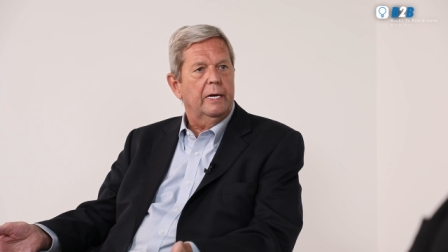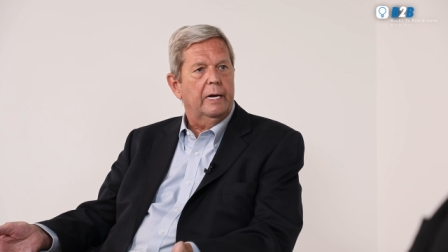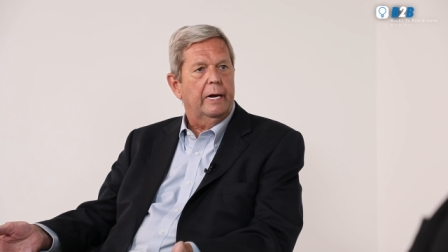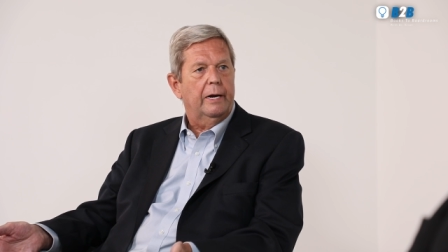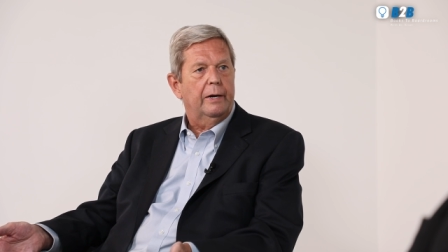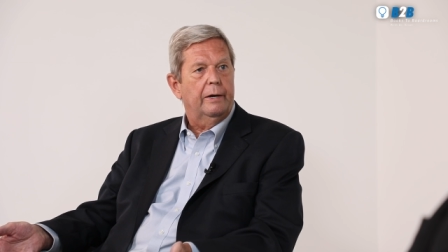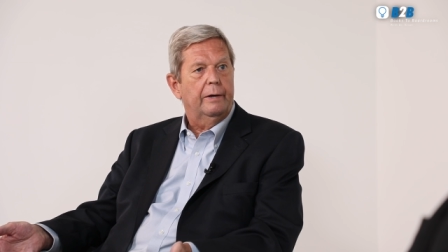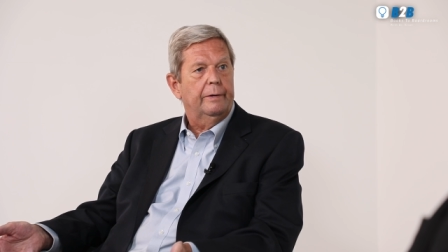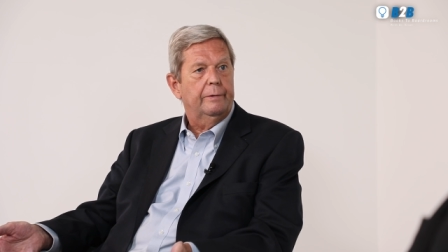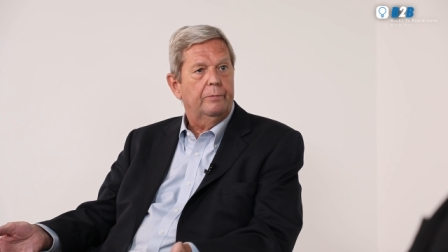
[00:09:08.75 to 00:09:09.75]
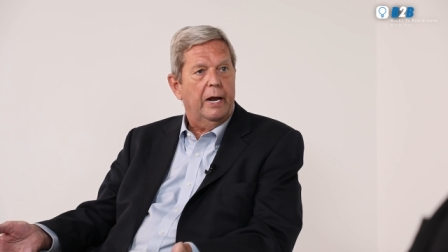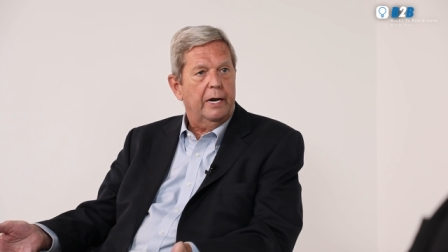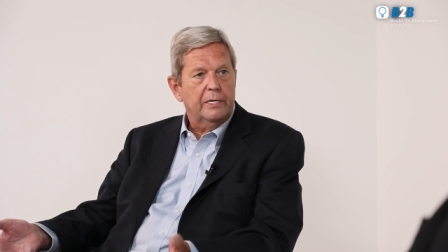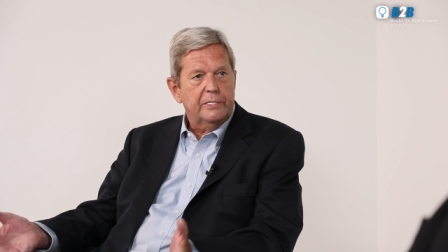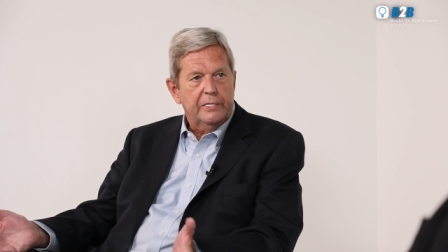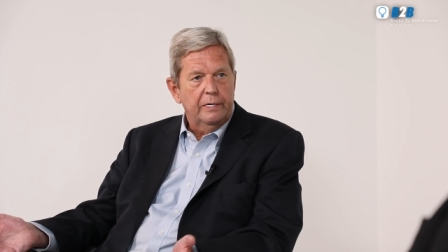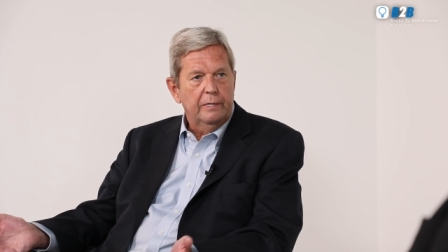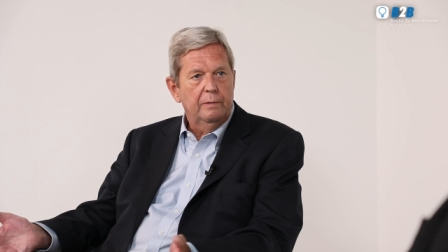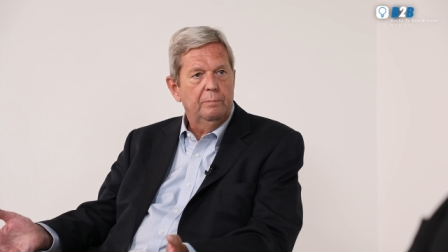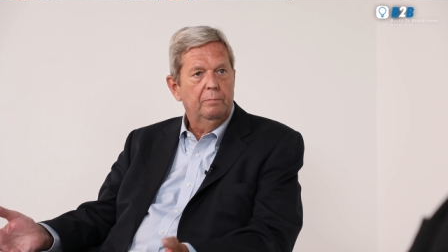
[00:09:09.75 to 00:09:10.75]
uh,
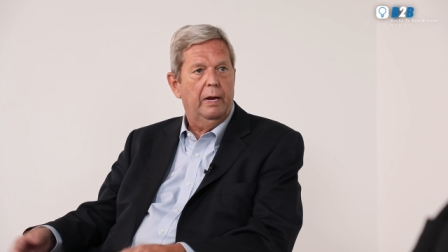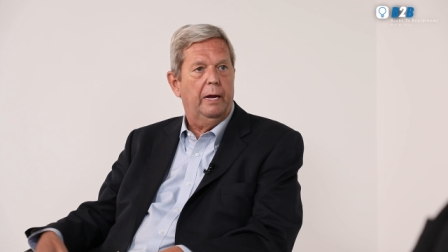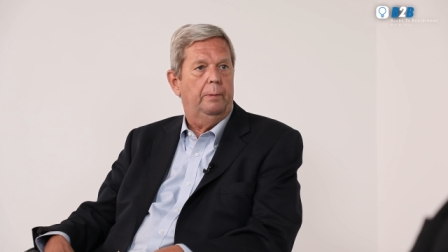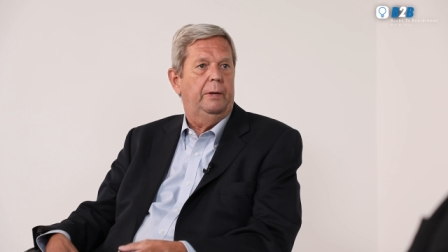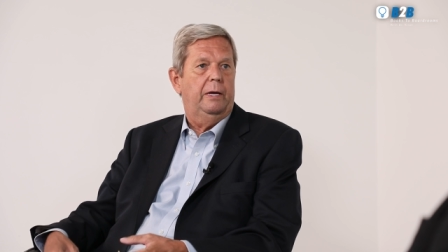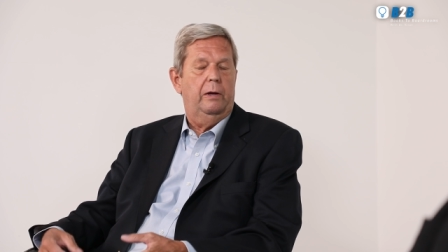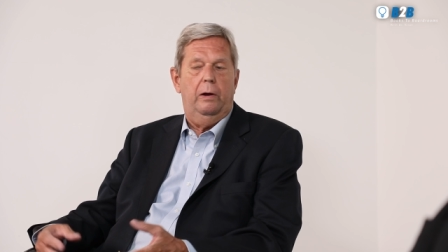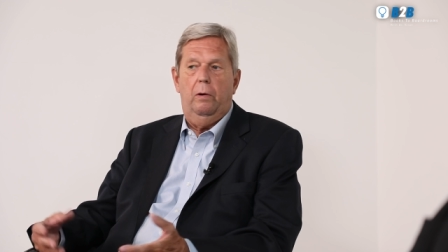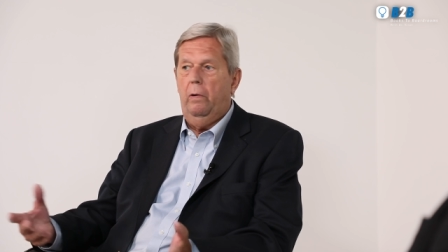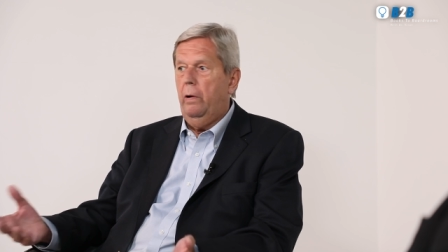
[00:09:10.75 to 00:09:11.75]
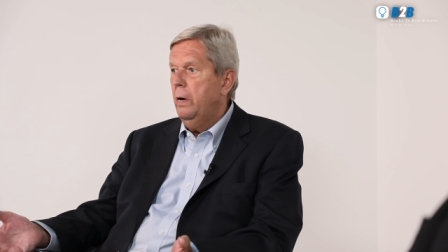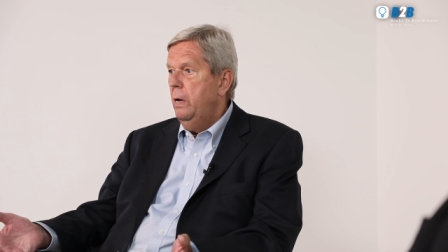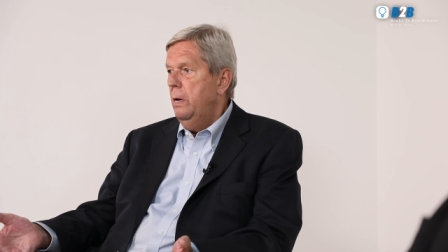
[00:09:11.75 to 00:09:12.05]
Radisson maybe or